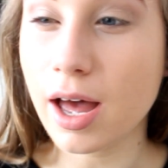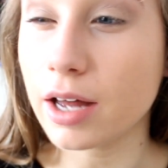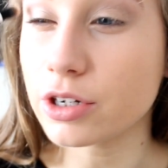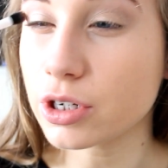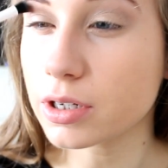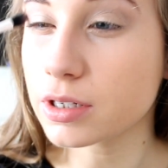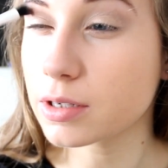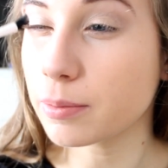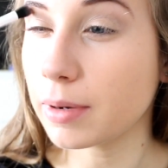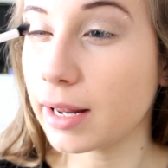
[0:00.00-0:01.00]
and
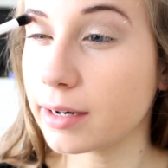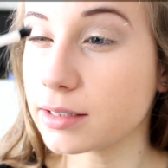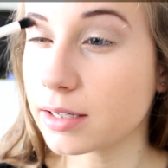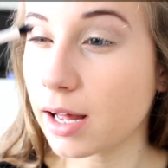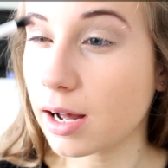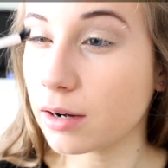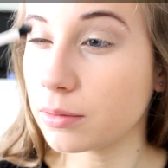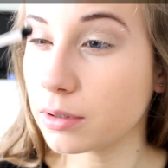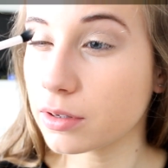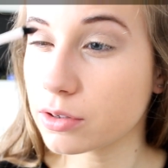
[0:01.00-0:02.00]
just blend that
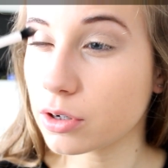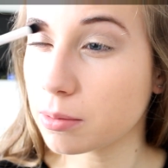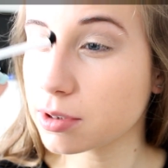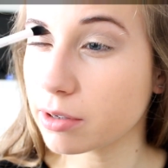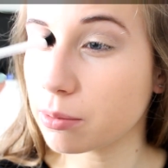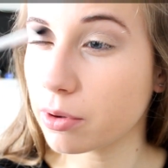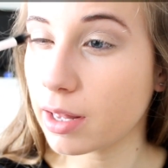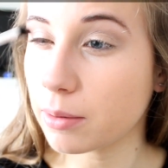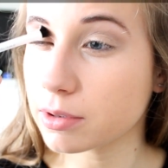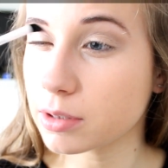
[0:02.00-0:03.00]
out at the top because I want
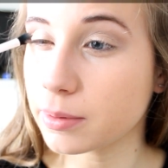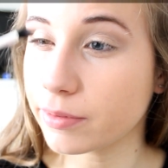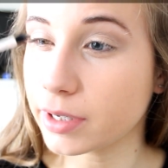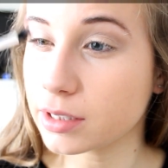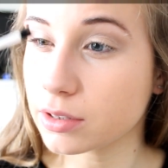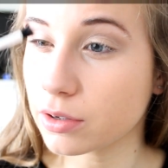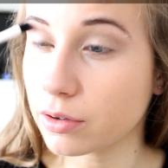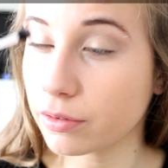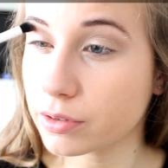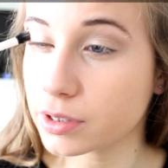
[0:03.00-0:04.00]
that one to be really
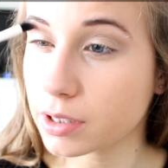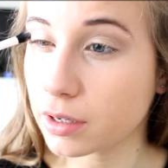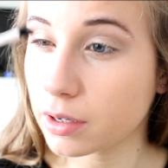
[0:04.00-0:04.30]
soft.